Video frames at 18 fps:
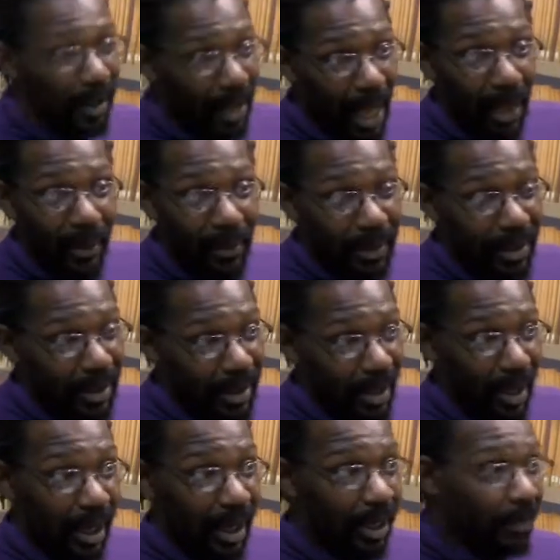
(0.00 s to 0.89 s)
I would
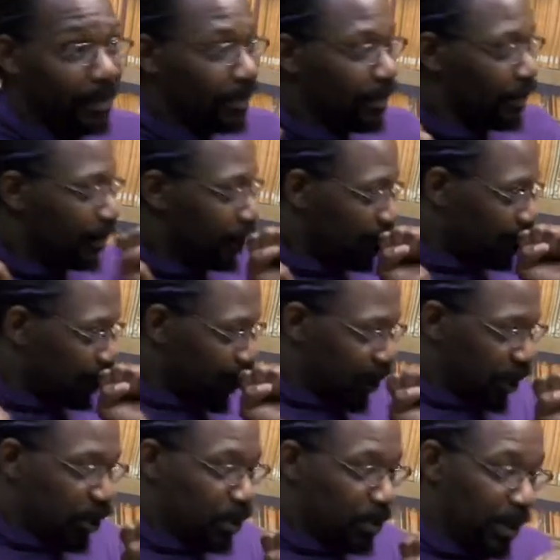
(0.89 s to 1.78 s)
say,
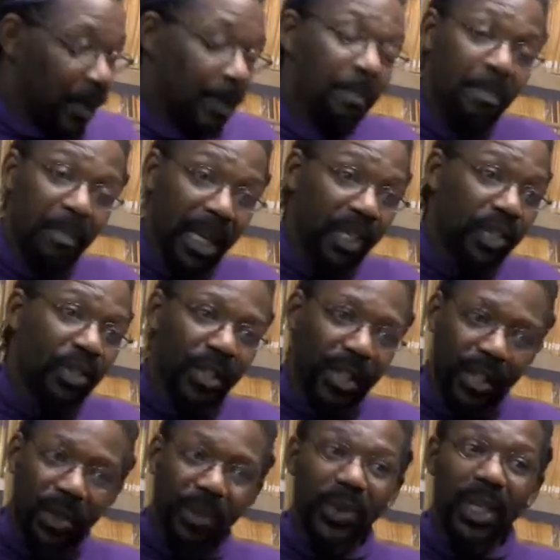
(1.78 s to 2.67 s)
excuse me, major
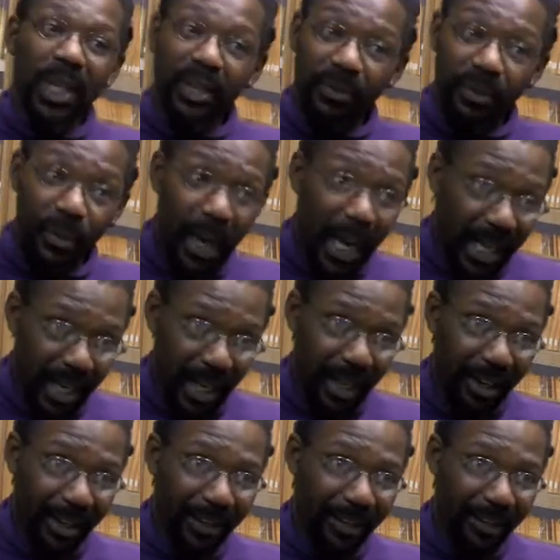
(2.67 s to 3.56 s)
in creative
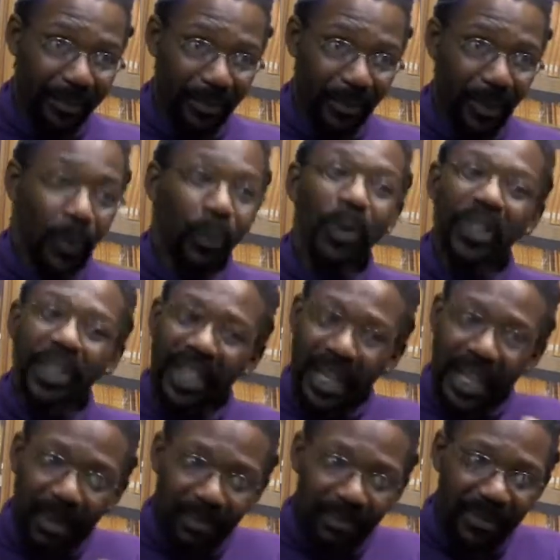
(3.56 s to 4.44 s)
writing with an
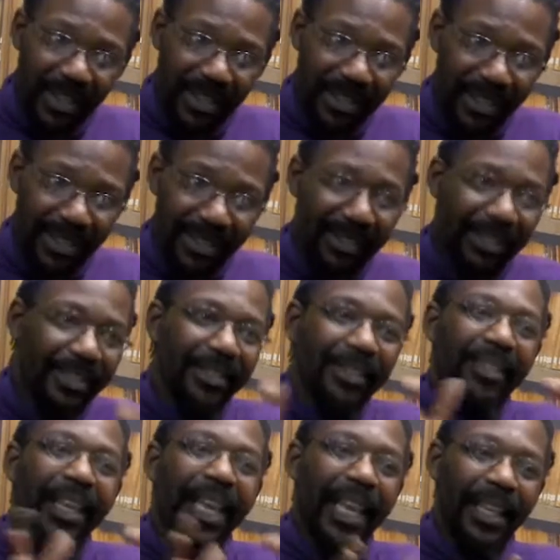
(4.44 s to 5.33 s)
emphasis
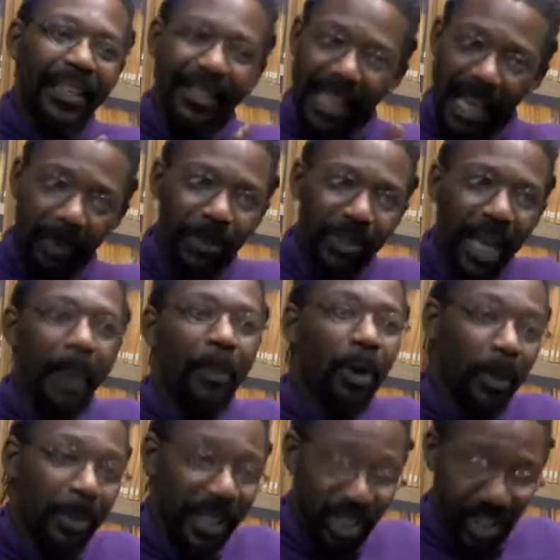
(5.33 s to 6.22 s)
in tabletop
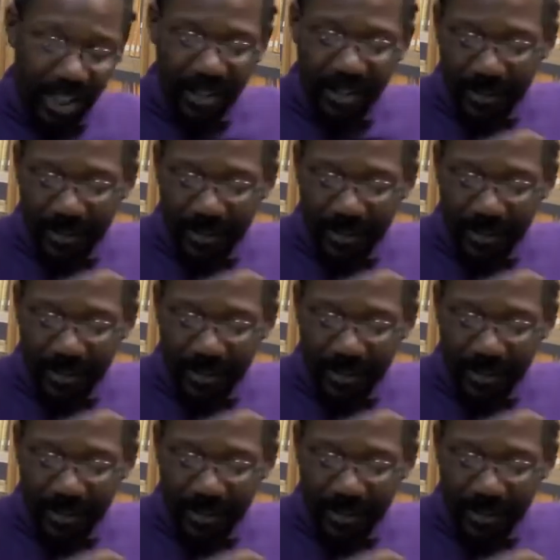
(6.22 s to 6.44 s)
RPGs.